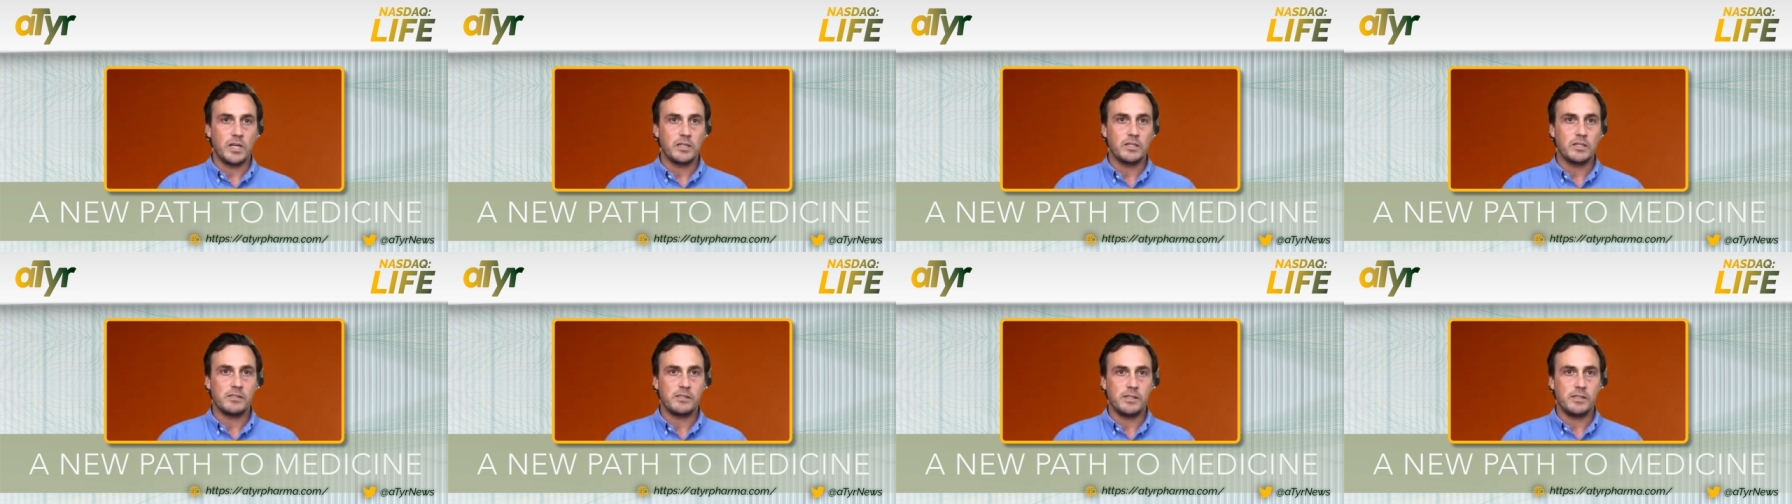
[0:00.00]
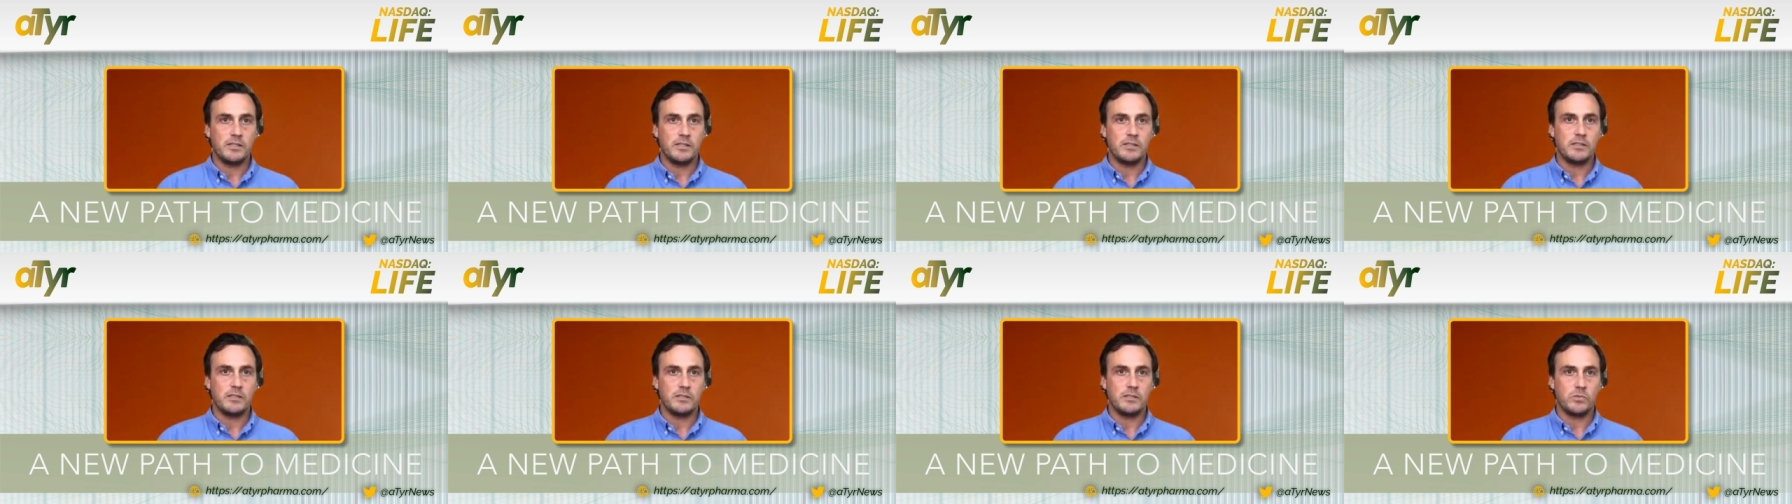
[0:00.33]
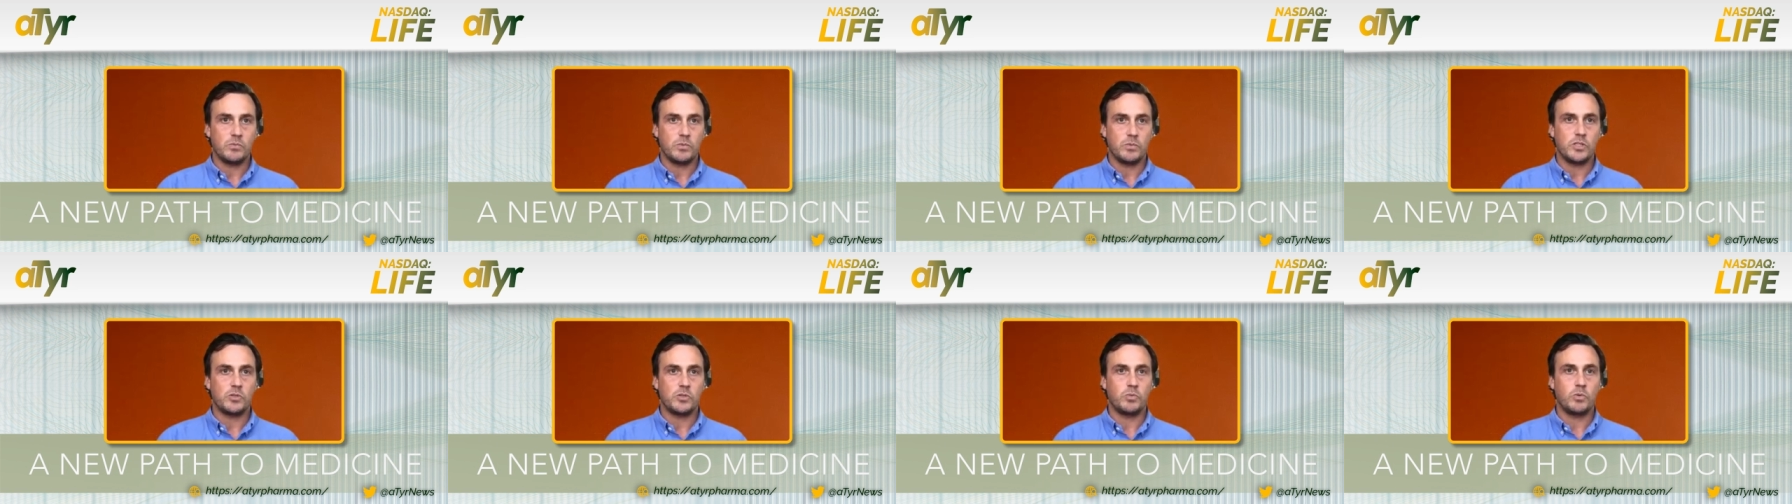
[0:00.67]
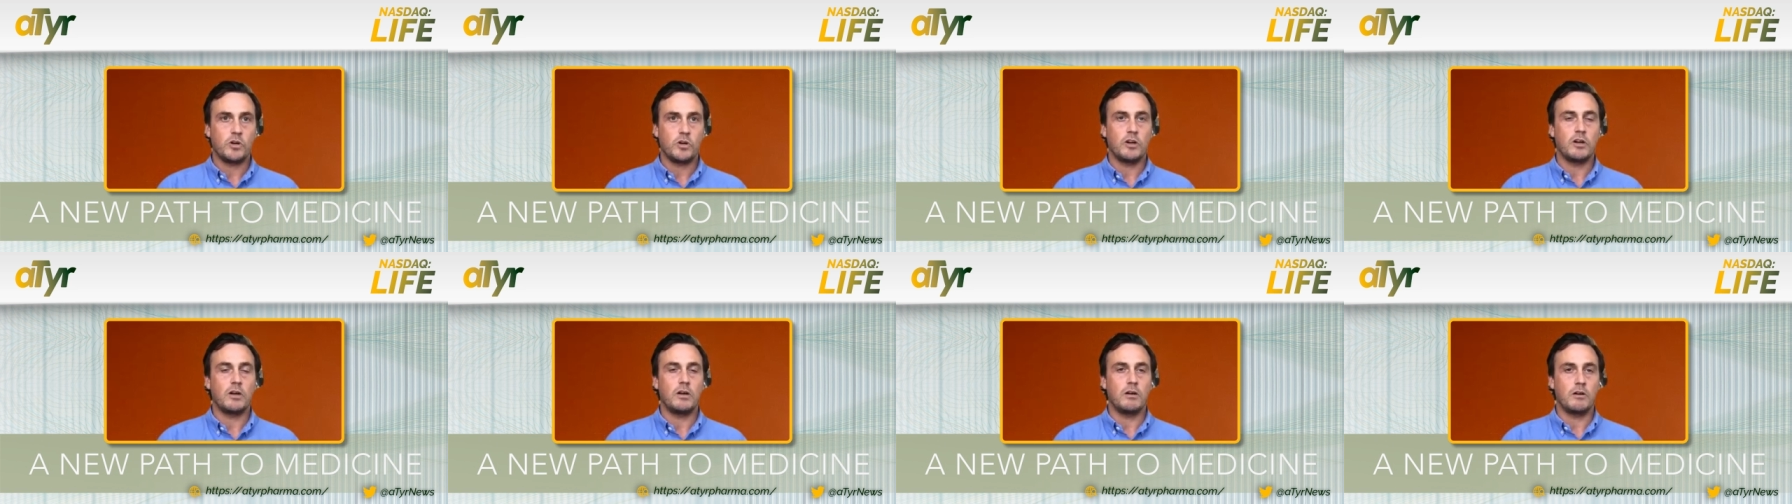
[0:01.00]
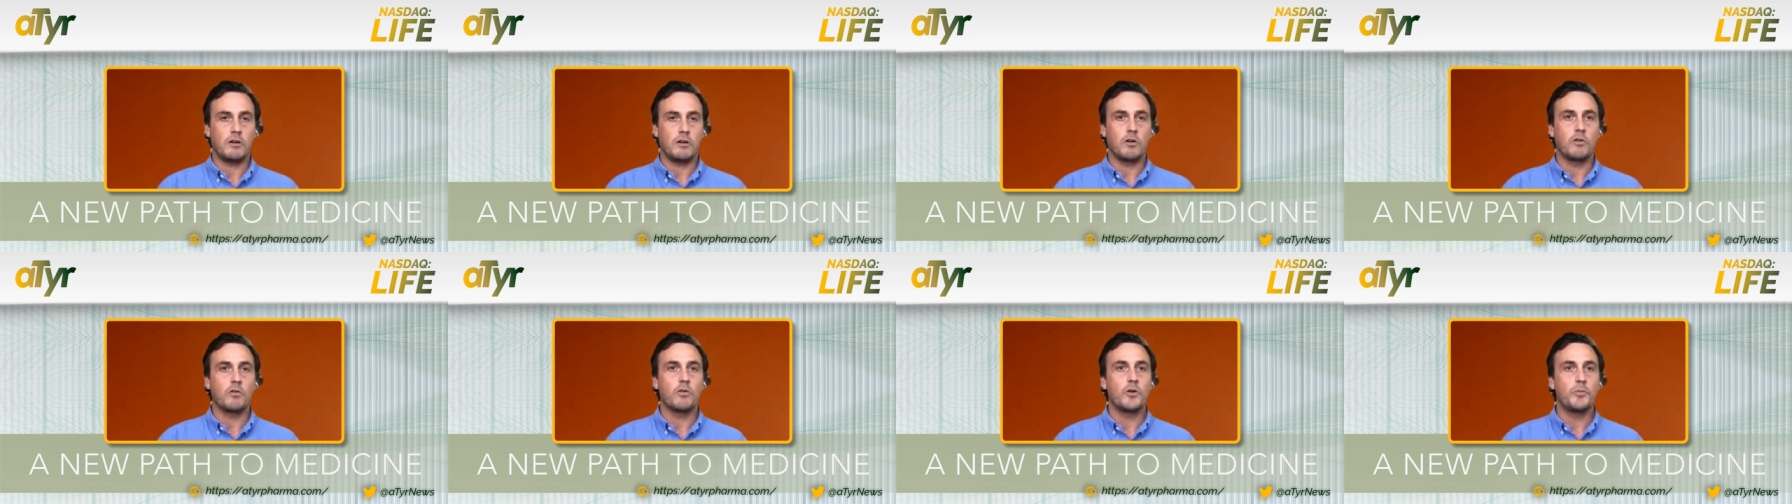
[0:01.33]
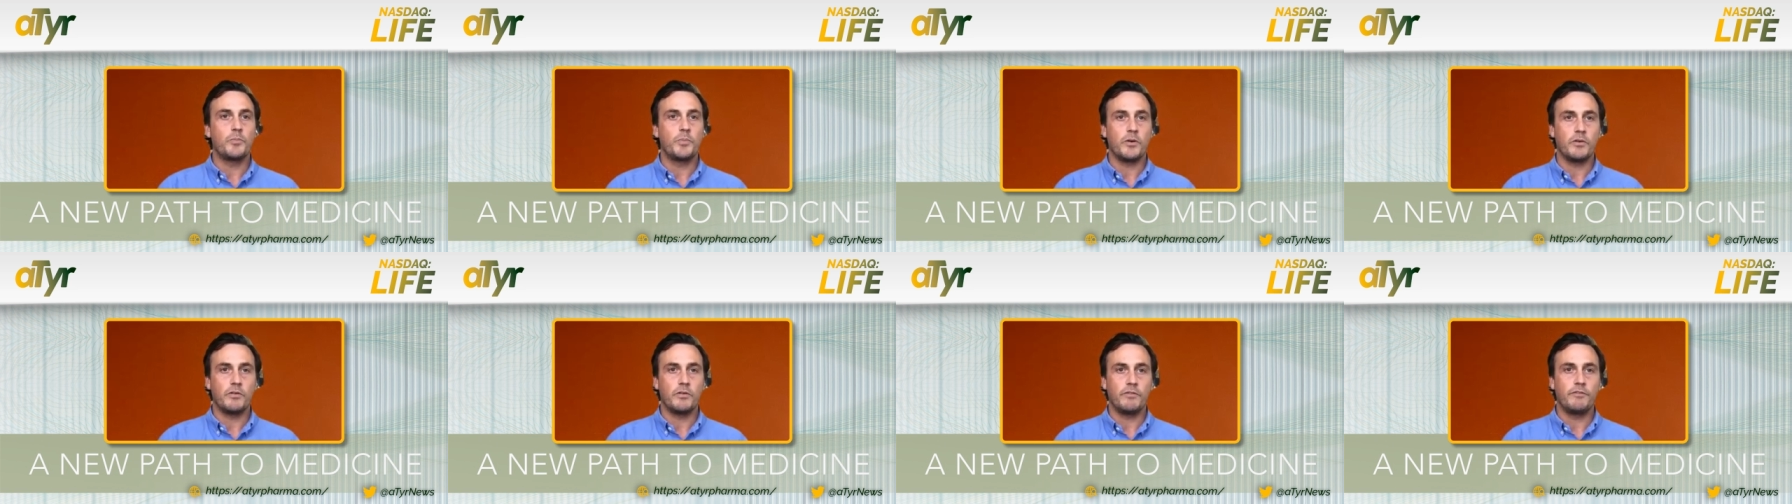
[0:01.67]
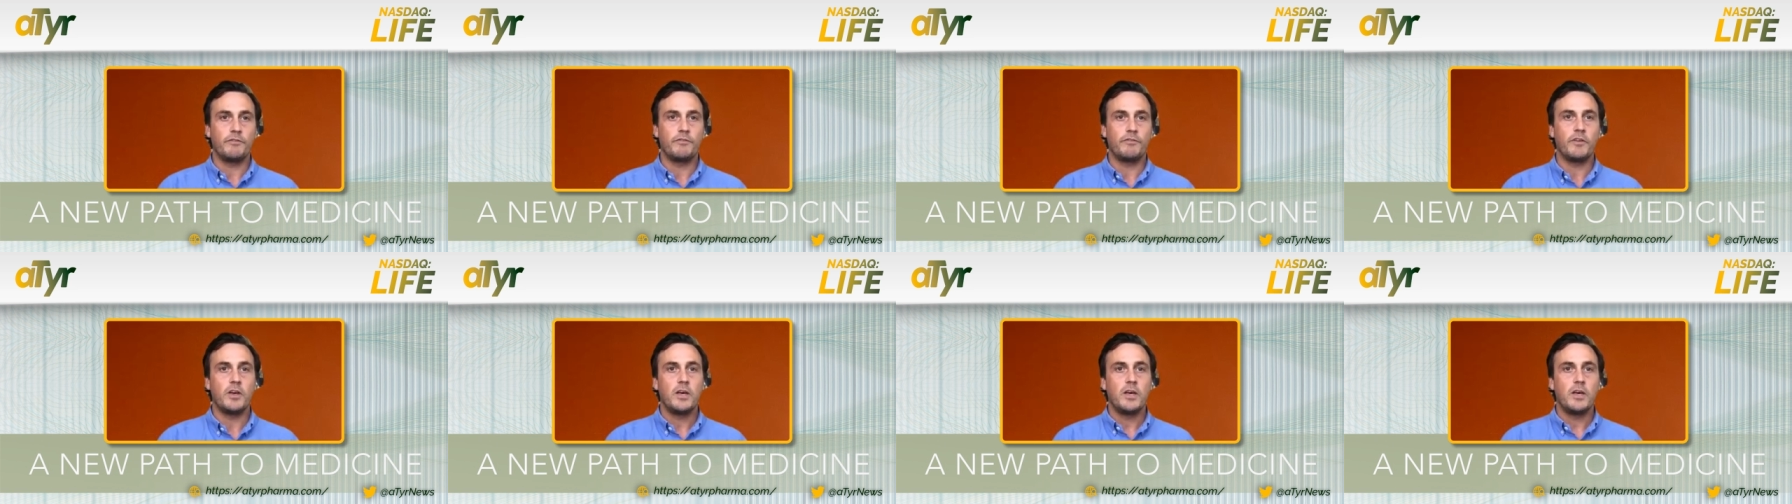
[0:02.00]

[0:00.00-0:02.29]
diseases, which were a group of